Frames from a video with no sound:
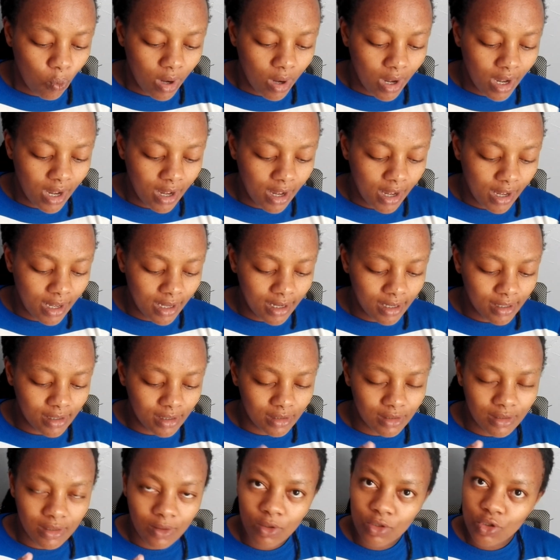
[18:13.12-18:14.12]

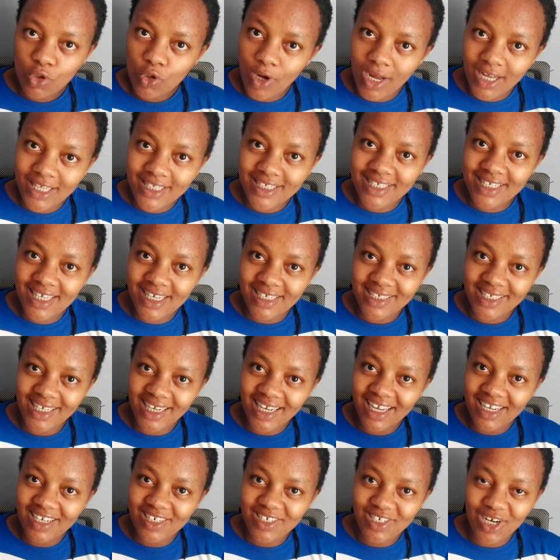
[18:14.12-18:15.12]
Towards the
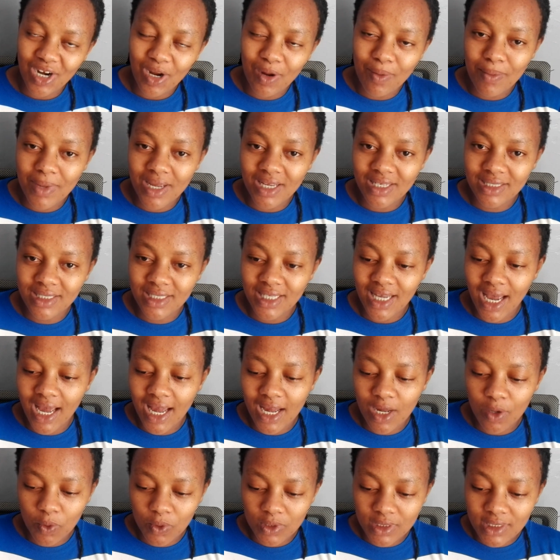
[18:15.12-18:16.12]
2nd trimester
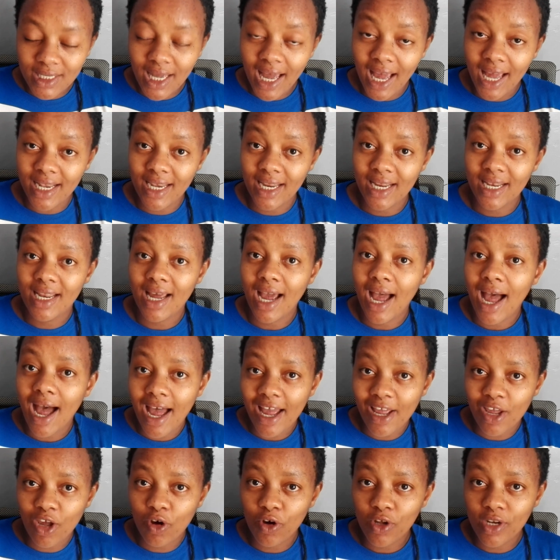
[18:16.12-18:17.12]
I was added
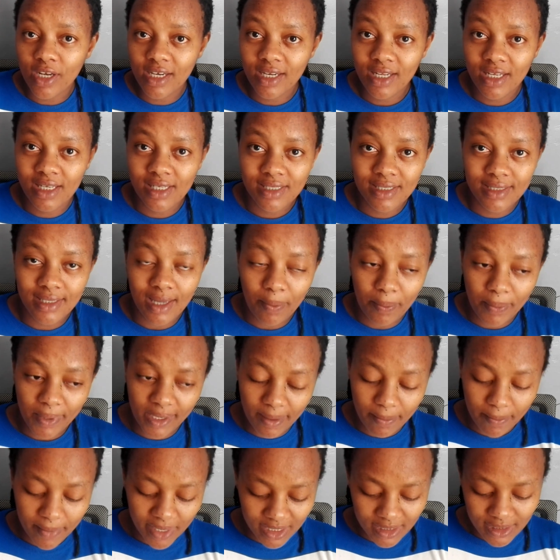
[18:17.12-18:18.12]
iron
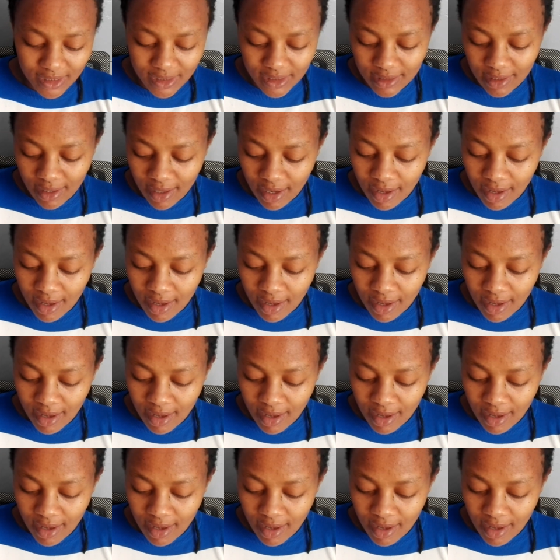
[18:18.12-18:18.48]
supplements.